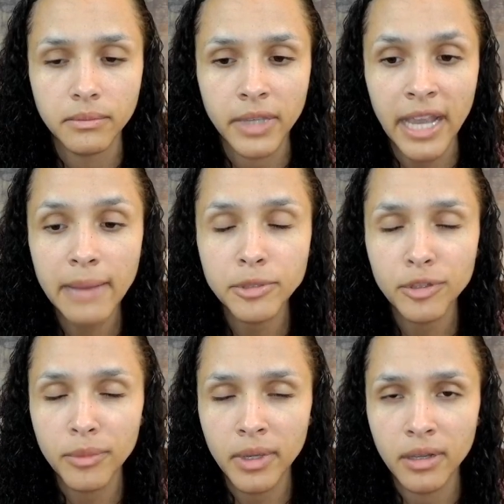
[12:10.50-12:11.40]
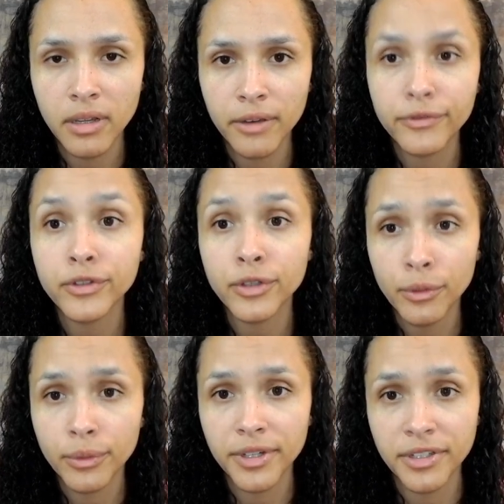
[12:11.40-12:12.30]
captured me enough
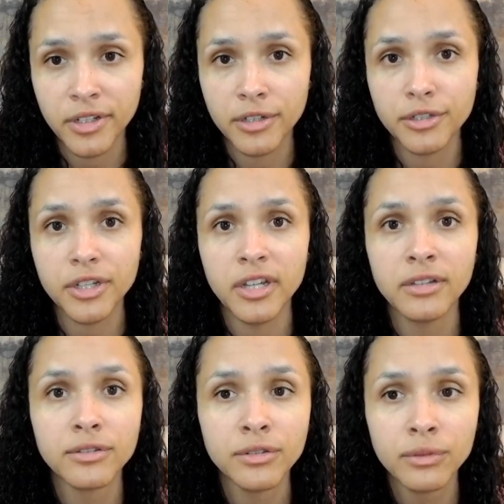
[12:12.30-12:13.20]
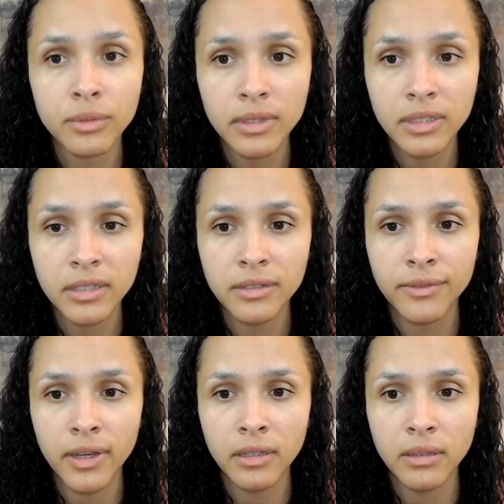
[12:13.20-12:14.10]
to research and to really
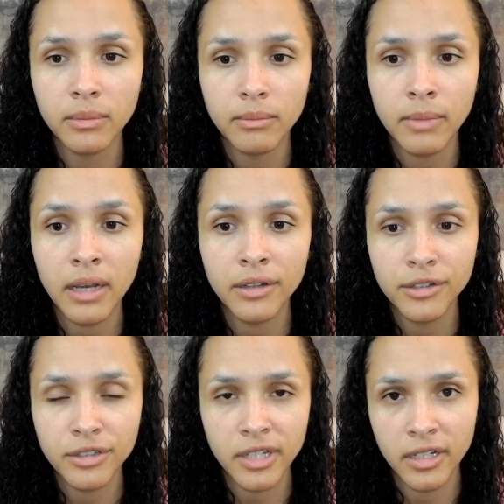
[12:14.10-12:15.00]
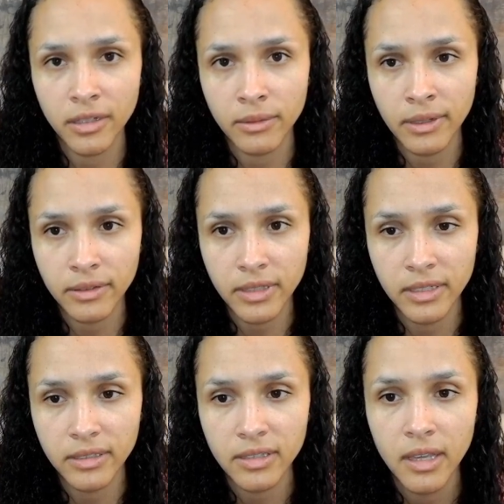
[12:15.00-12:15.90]
develop my understanding around
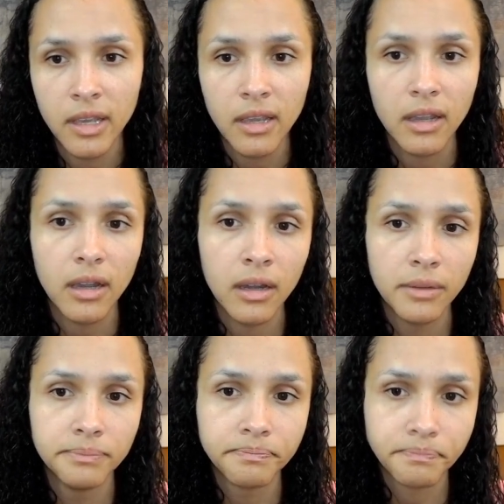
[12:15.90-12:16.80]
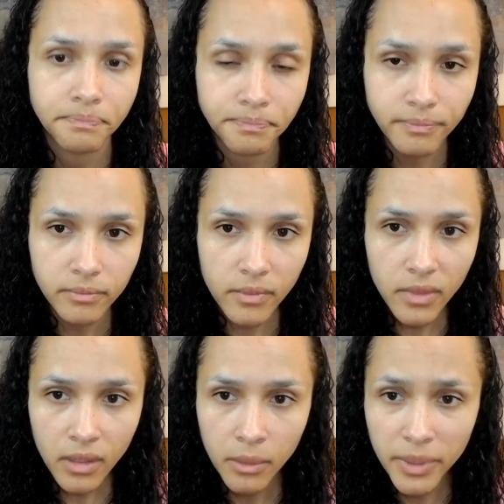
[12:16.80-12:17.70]
things um
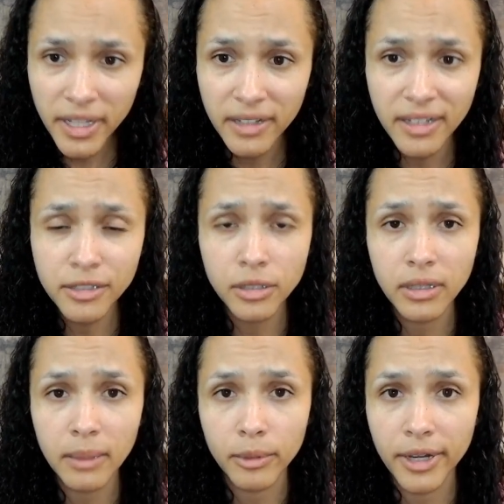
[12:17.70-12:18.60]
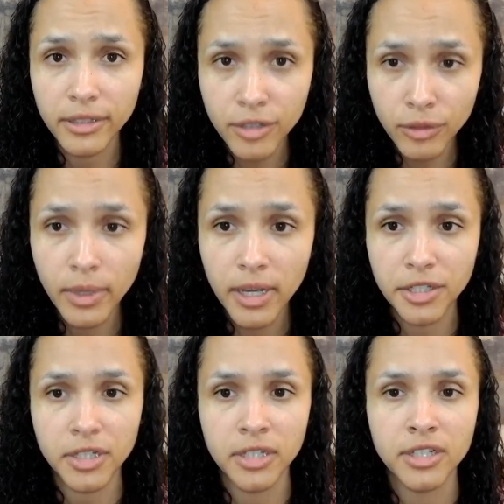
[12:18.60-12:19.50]
but yeah not to elaborate too
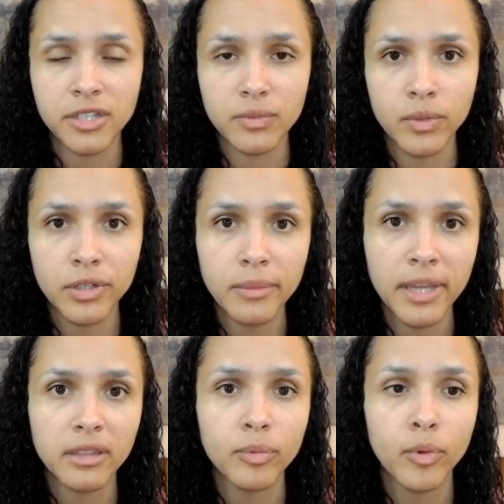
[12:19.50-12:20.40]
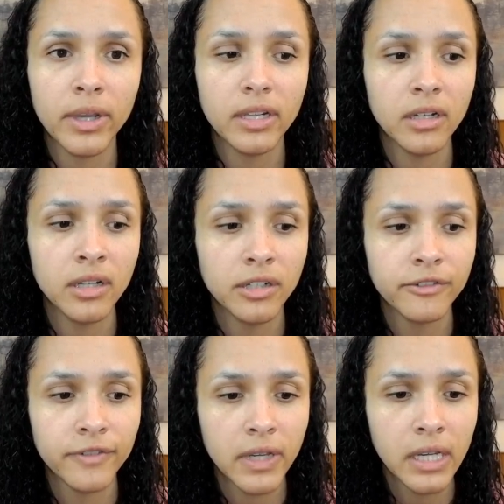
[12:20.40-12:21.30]
much i just wanted to make the point
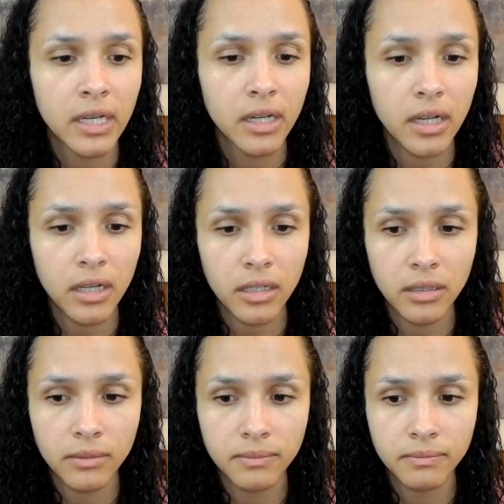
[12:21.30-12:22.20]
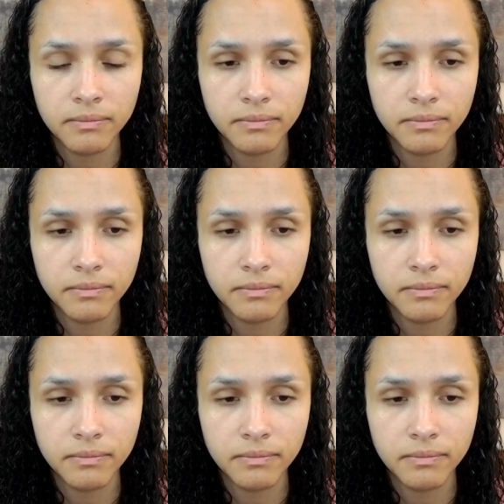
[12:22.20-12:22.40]
of um